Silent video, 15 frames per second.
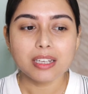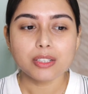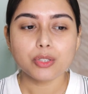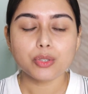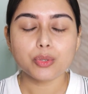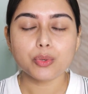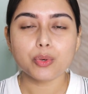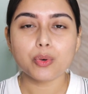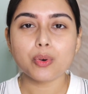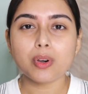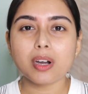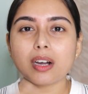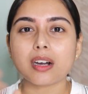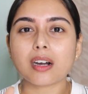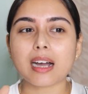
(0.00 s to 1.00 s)

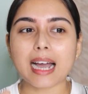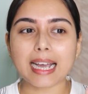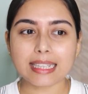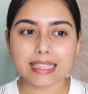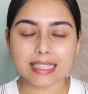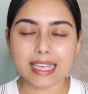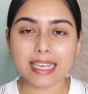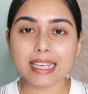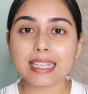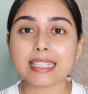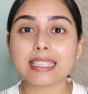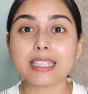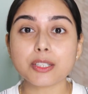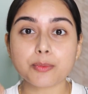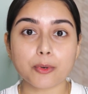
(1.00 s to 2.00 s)
So I
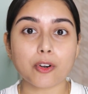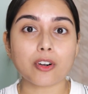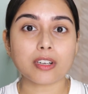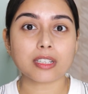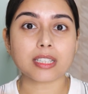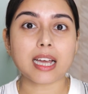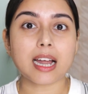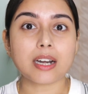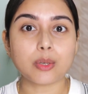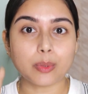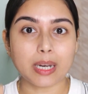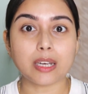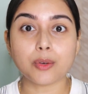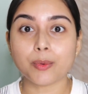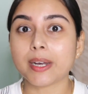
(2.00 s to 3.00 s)
think these products are
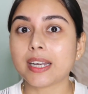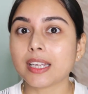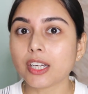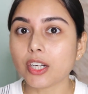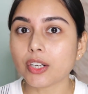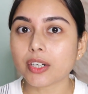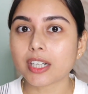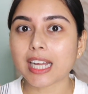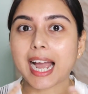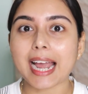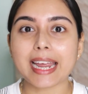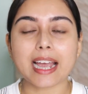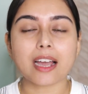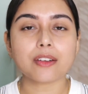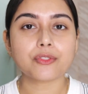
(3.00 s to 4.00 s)
really good.
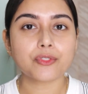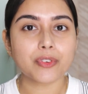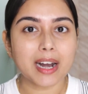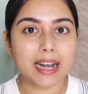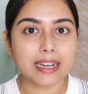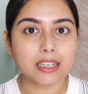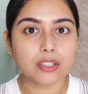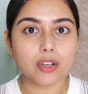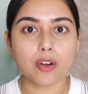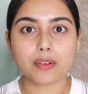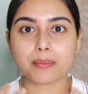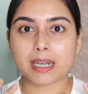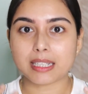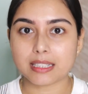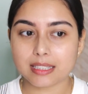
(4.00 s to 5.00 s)
I have tried it
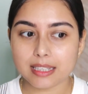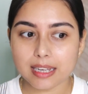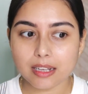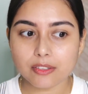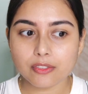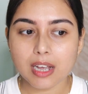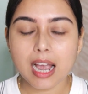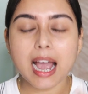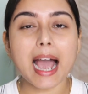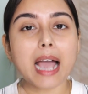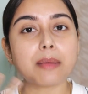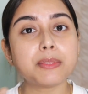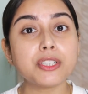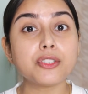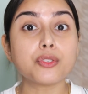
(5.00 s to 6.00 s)
on myself.
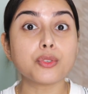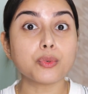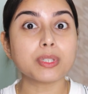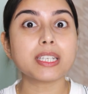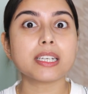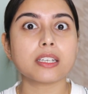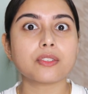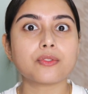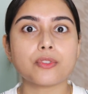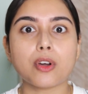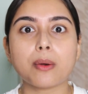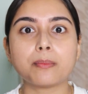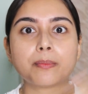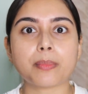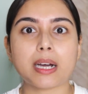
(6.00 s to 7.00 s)
I've been using it
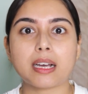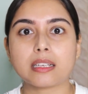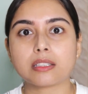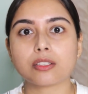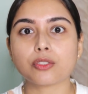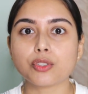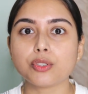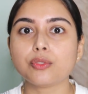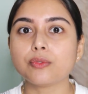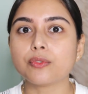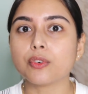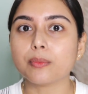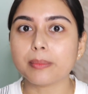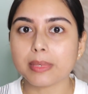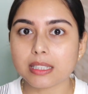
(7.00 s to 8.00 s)
from past 3 to
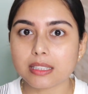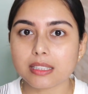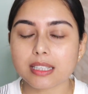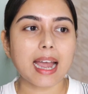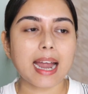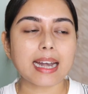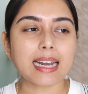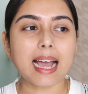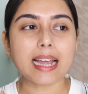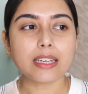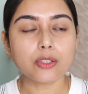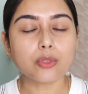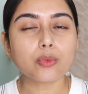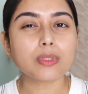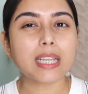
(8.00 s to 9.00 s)
4 months, and I
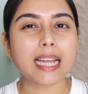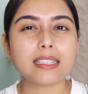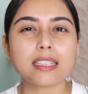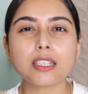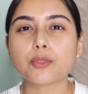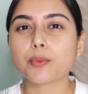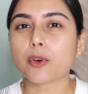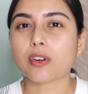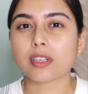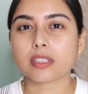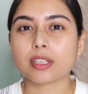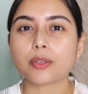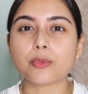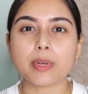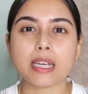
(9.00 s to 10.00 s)
know that these
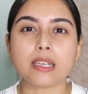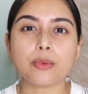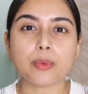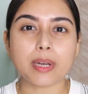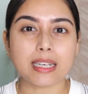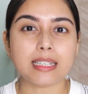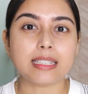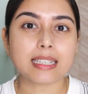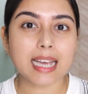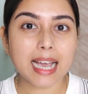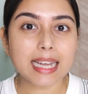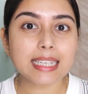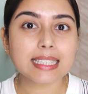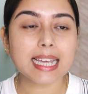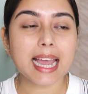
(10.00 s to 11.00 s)
products are really
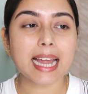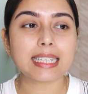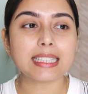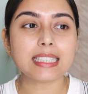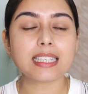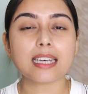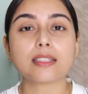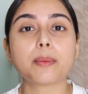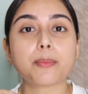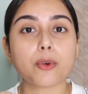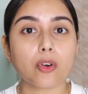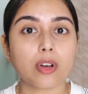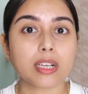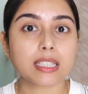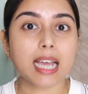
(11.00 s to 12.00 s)
nice, and these are the
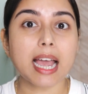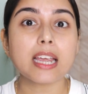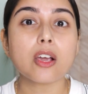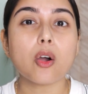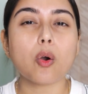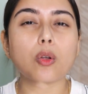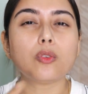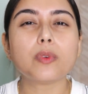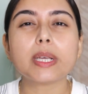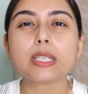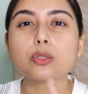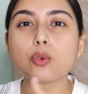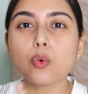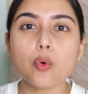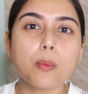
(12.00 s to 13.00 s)
products I
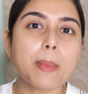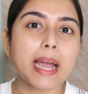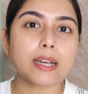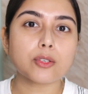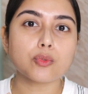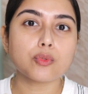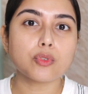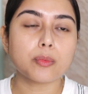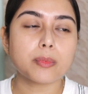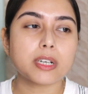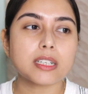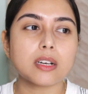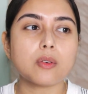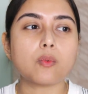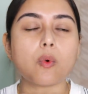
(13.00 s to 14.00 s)
always go back to no
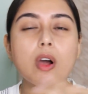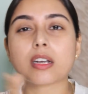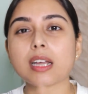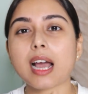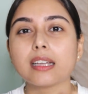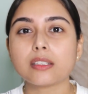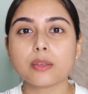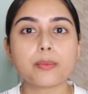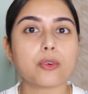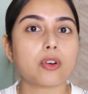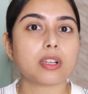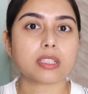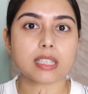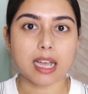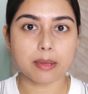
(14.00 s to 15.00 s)
matter what other
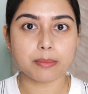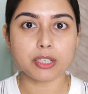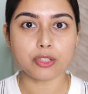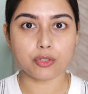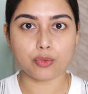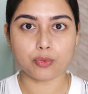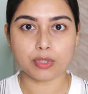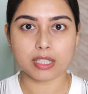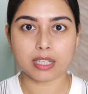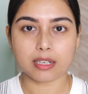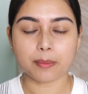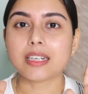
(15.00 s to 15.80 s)
products I've been using.